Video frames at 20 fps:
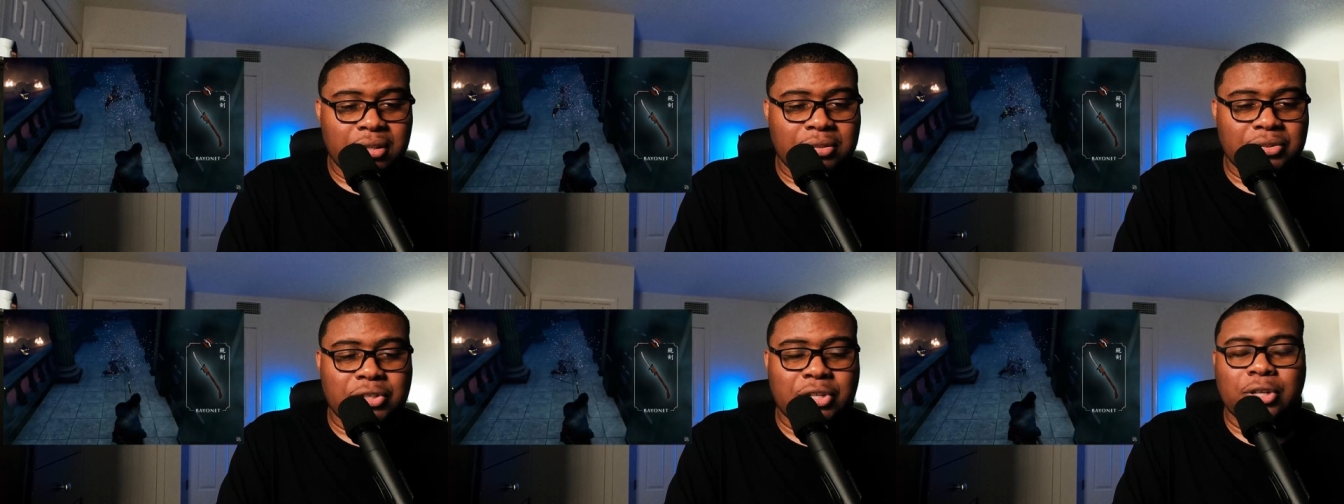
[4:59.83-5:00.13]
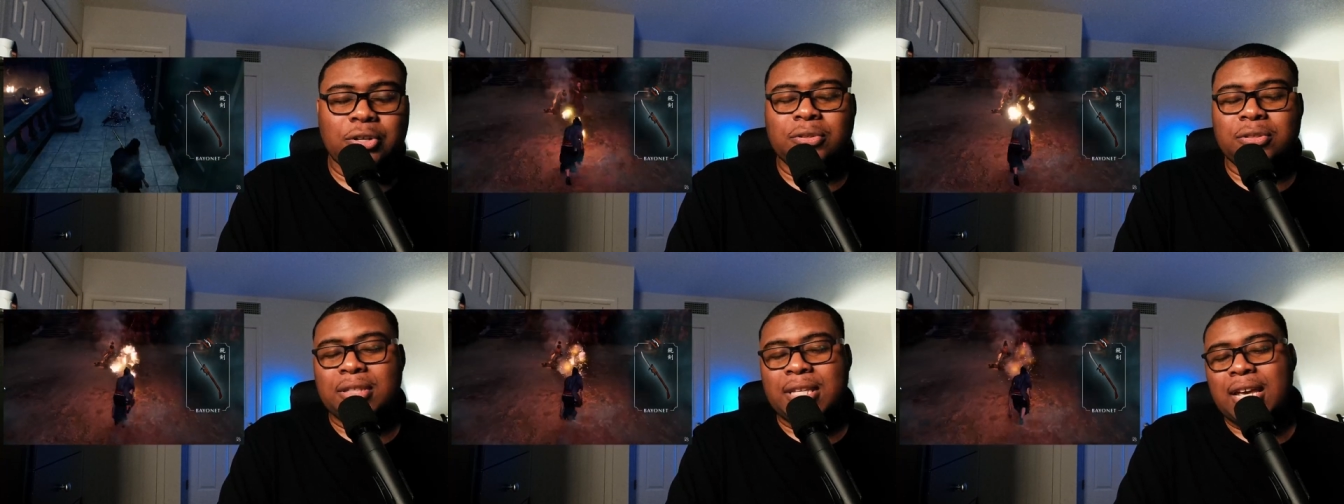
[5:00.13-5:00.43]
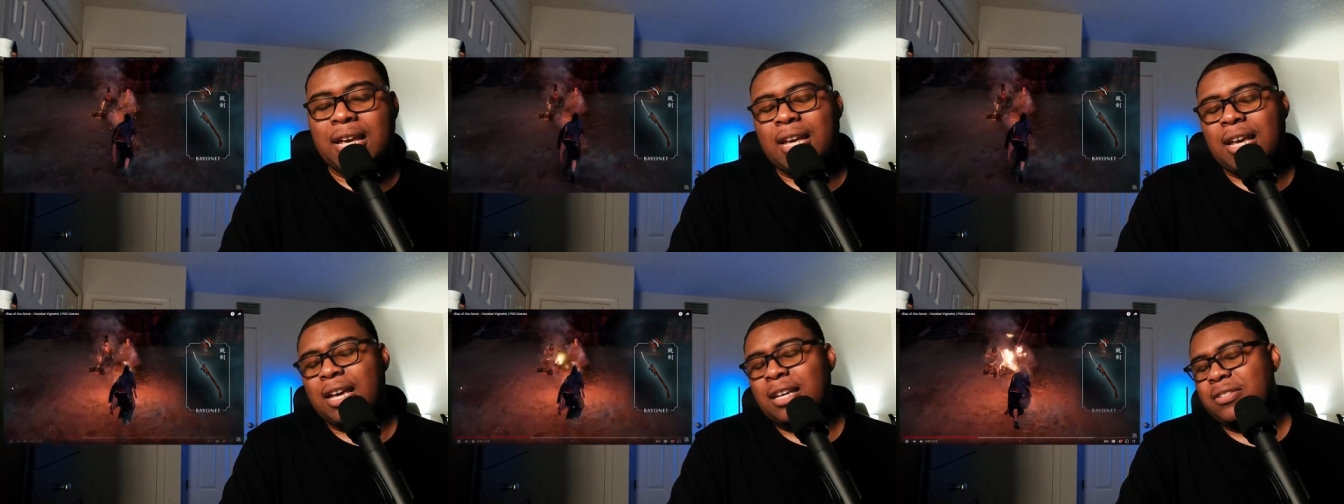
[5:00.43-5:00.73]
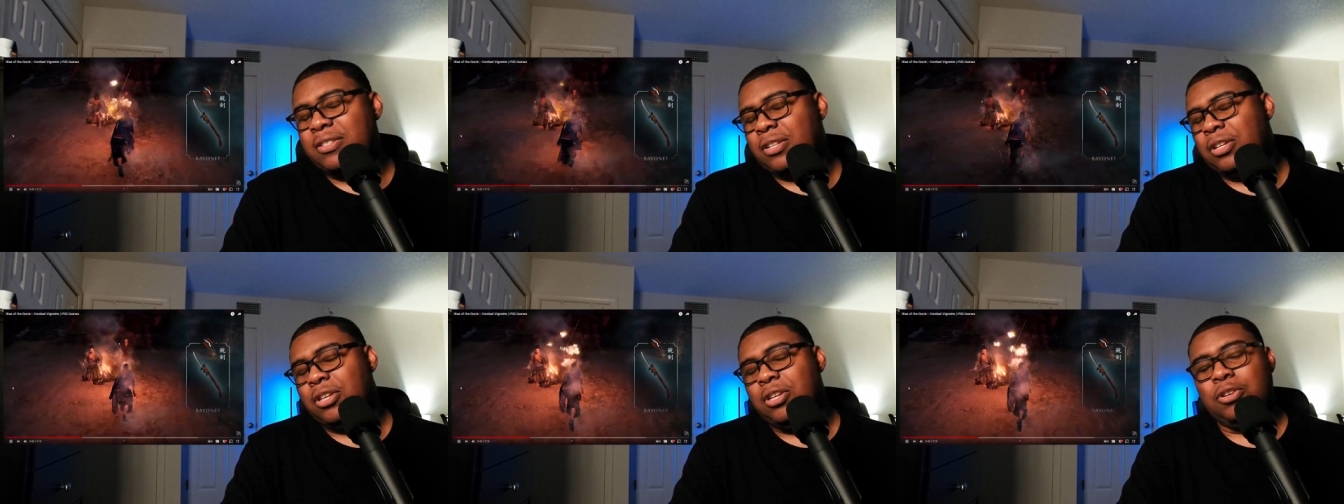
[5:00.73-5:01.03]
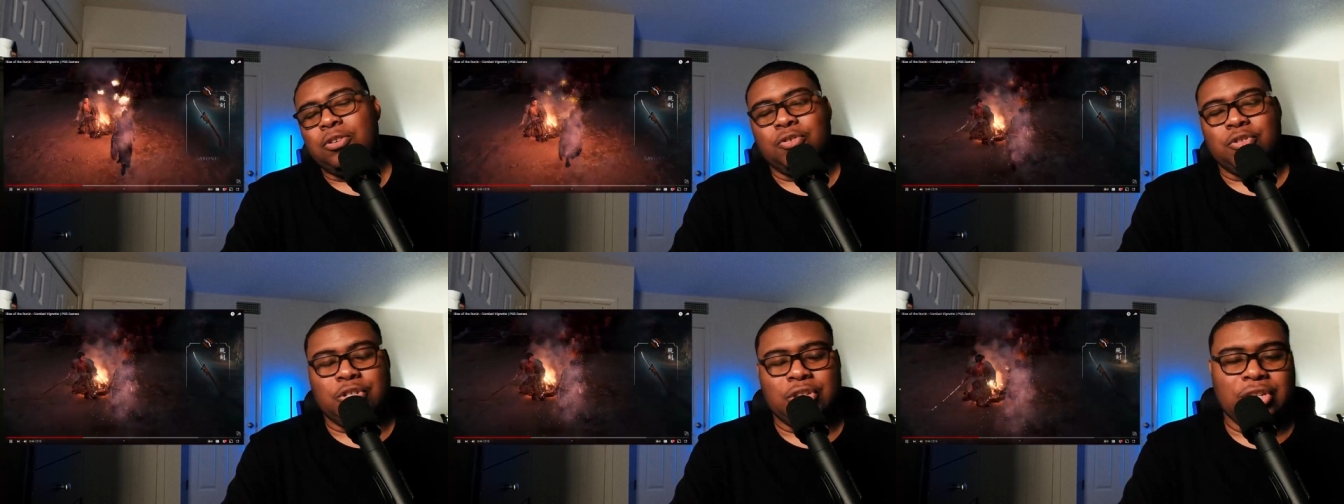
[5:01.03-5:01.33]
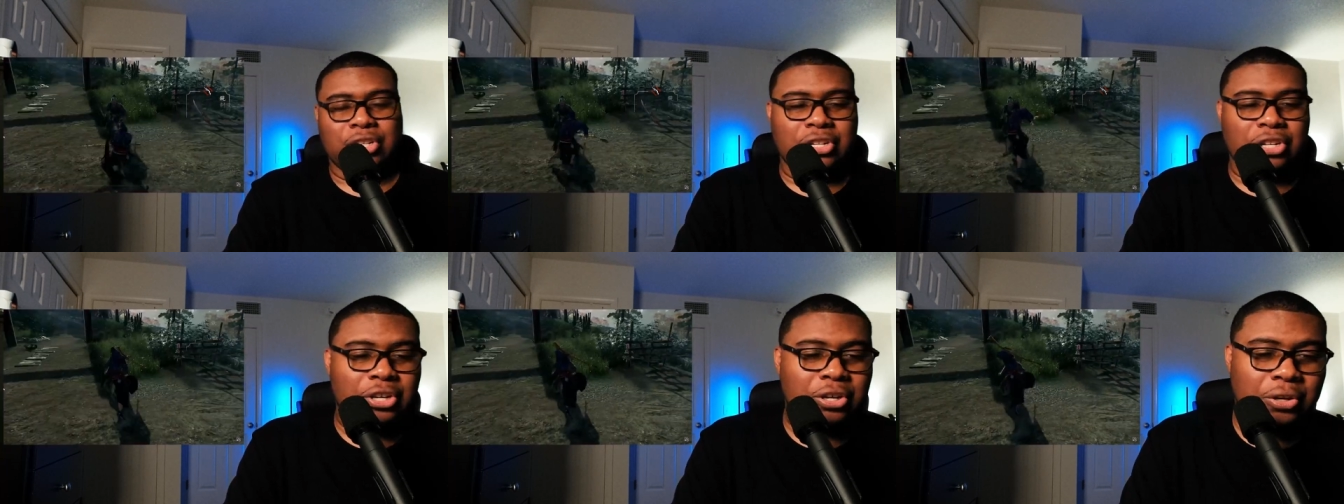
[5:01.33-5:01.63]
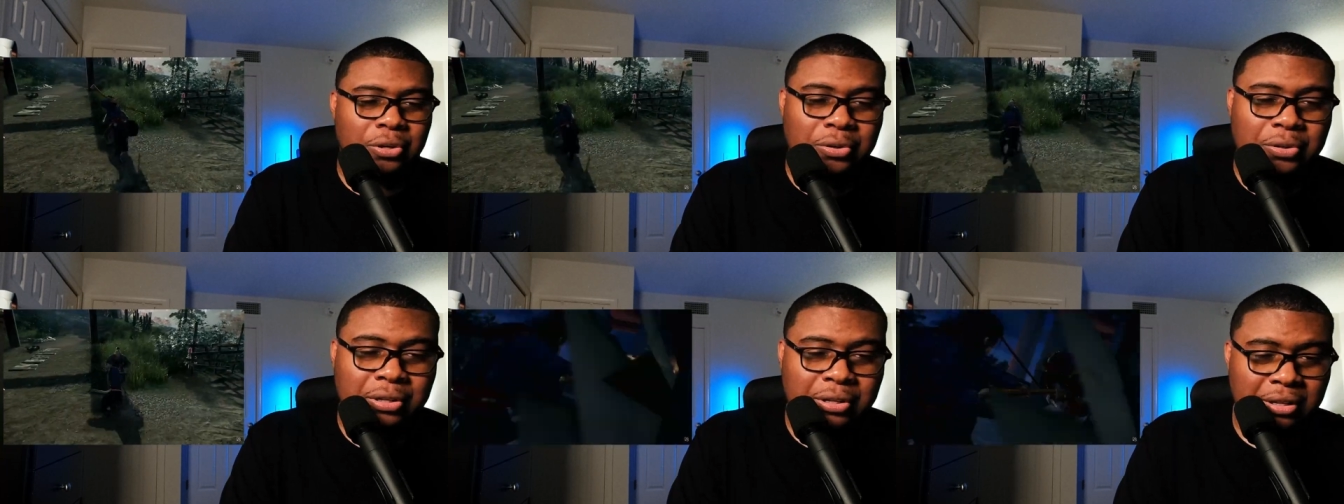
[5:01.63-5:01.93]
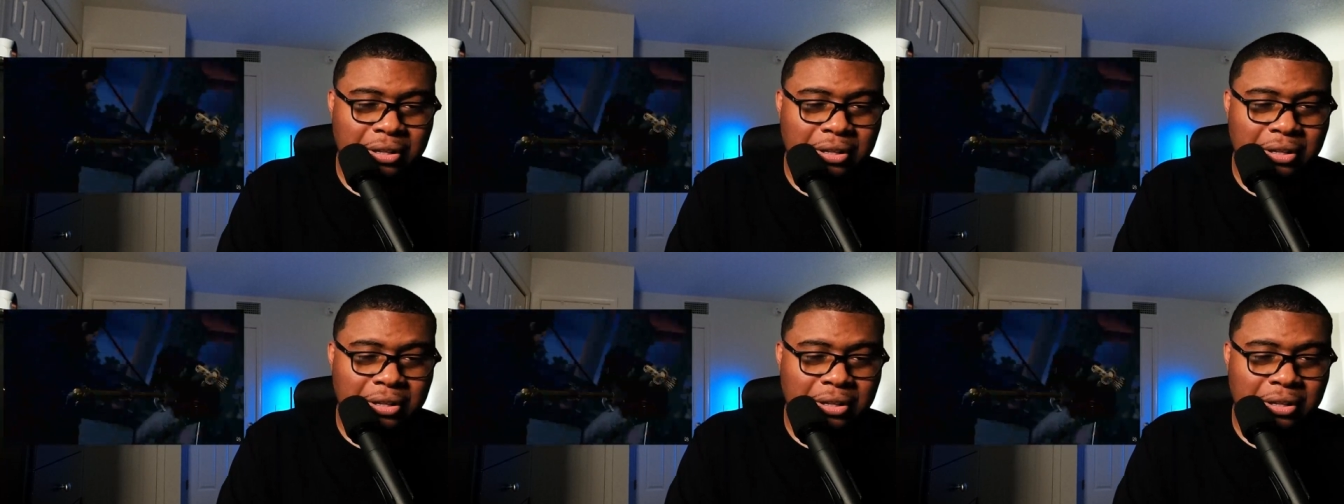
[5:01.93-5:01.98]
dude, that execution, dude.